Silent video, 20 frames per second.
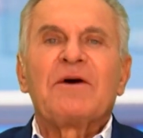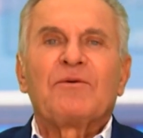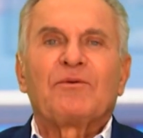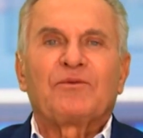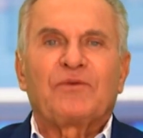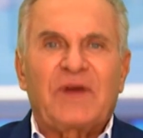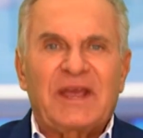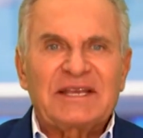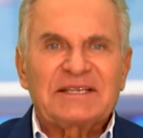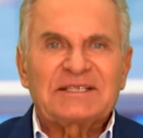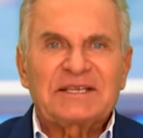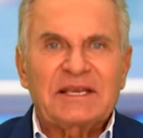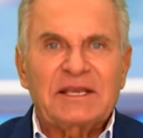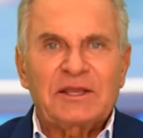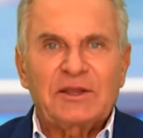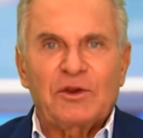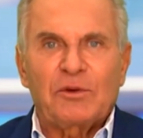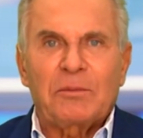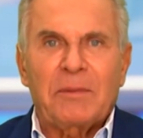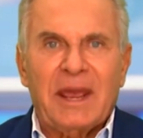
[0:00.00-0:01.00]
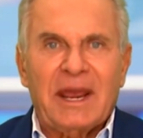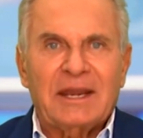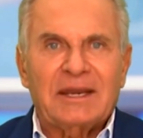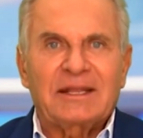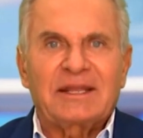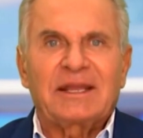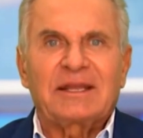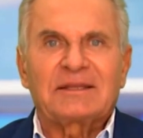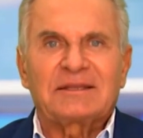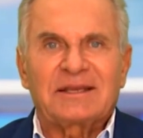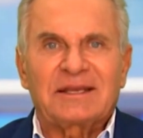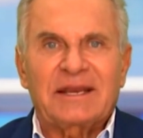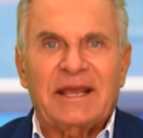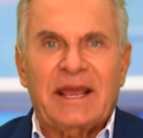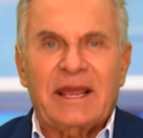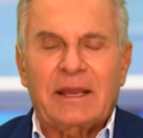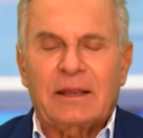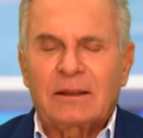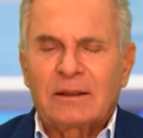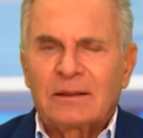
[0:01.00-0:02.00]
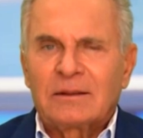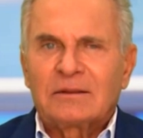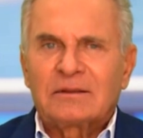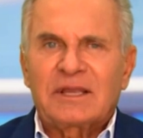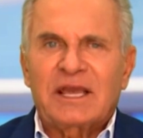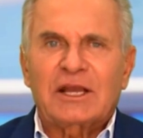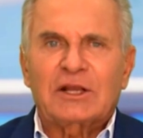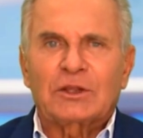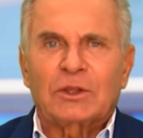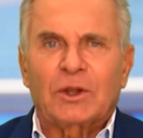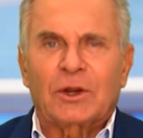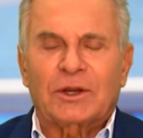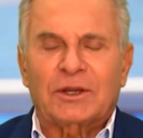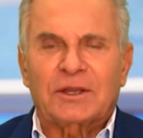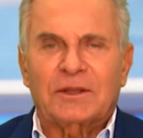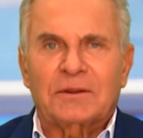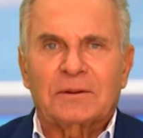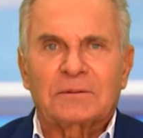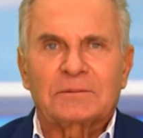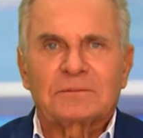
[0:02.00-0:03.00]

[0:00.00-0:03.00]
facing humanity today. Take a look.